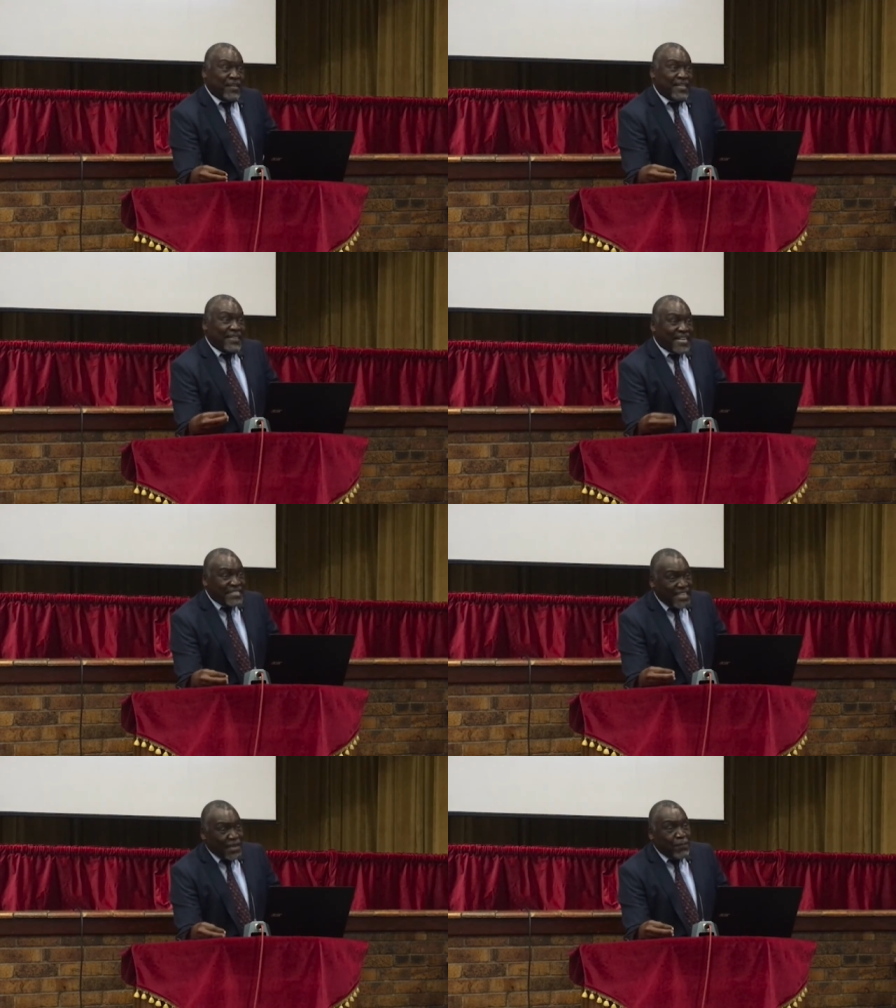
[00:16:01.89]

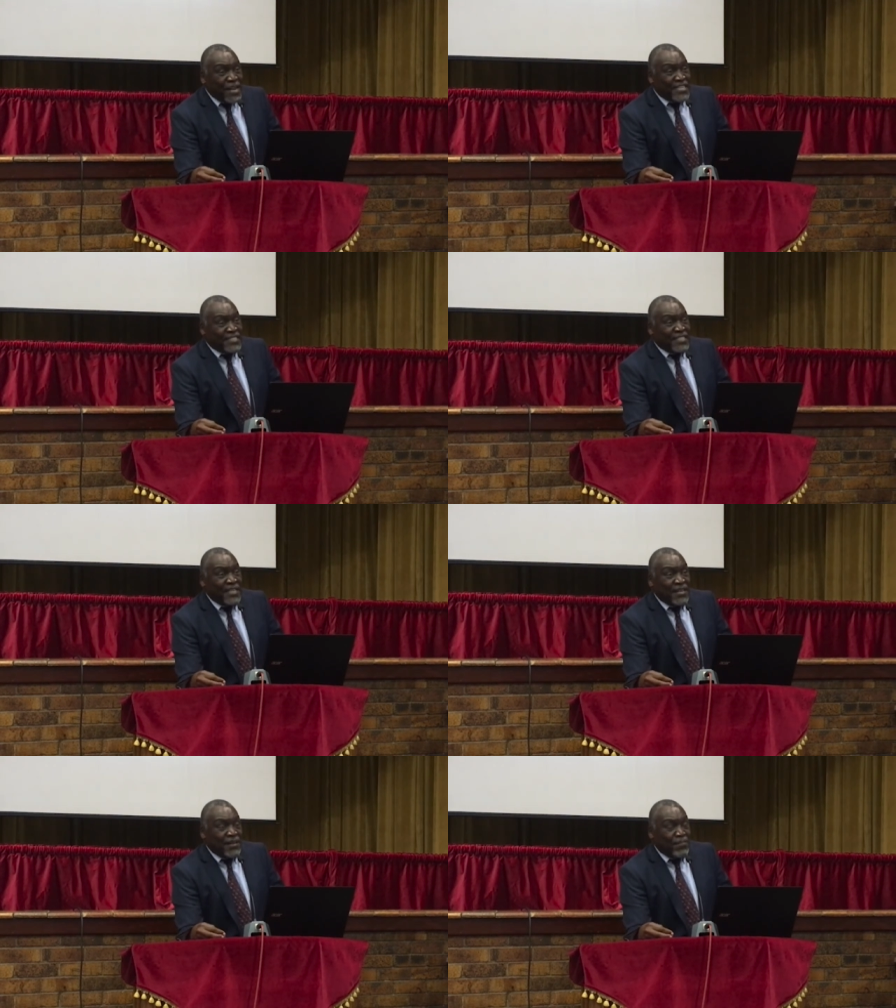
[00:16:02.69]
that take place
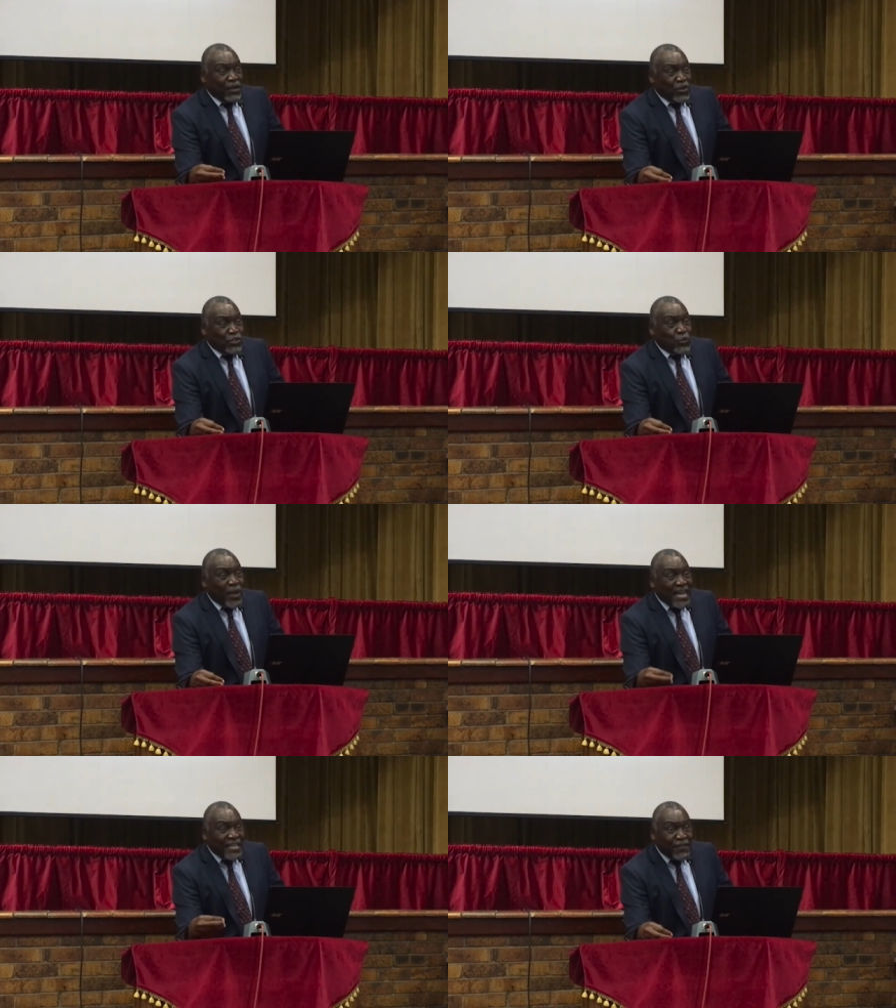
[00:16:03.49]
because
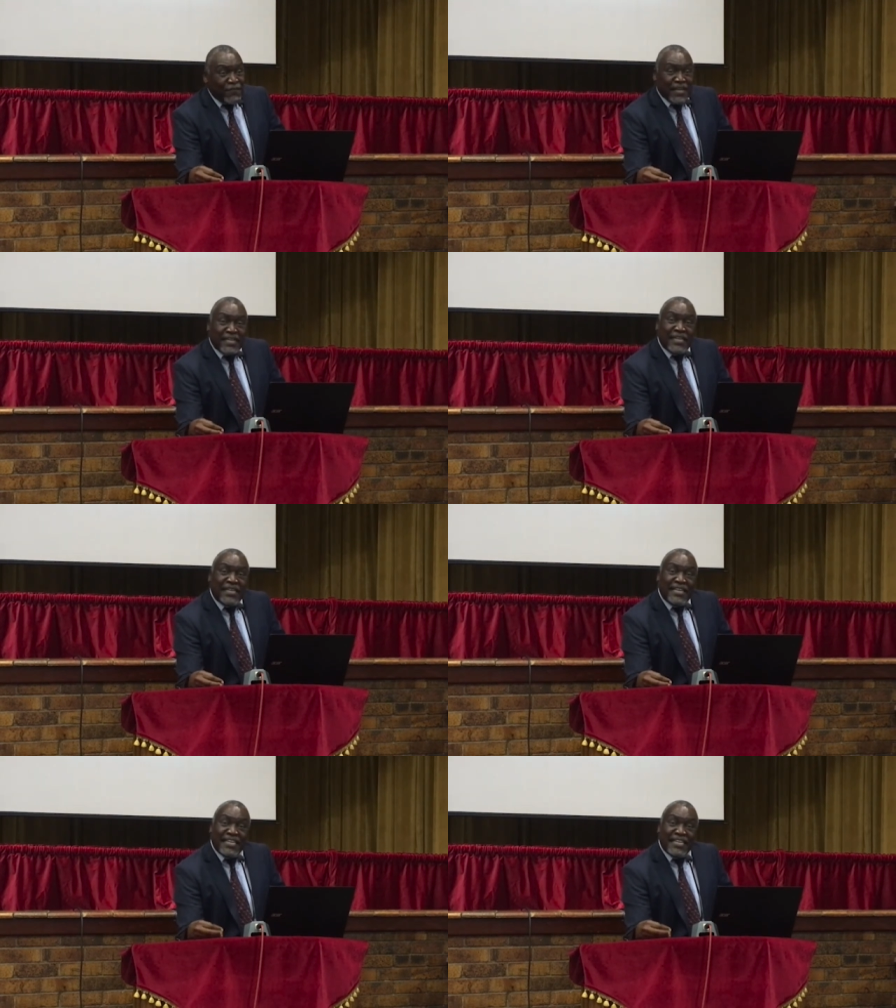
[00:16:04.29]
we are living